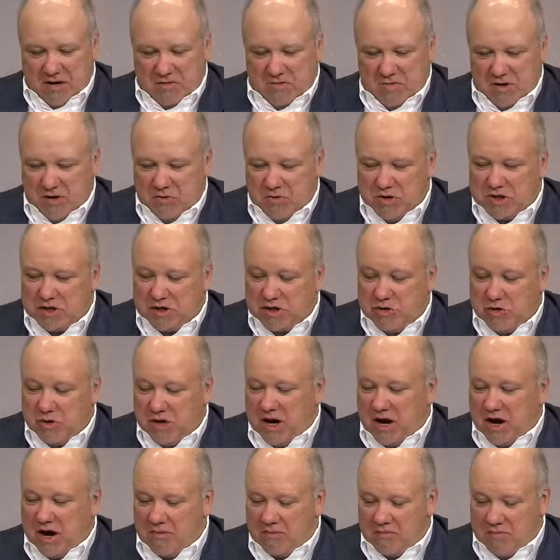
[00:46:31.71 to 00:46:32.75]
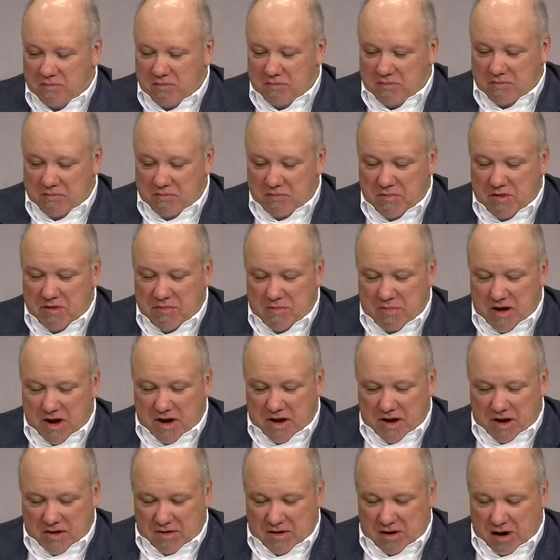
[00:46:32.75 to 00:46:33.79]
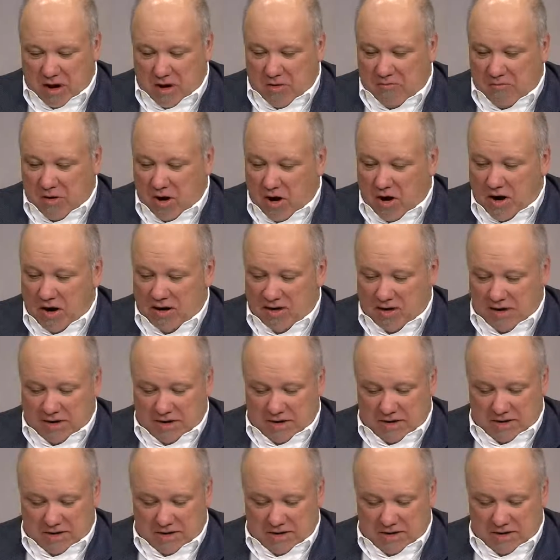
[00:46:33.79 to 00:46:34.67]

were just doing our part.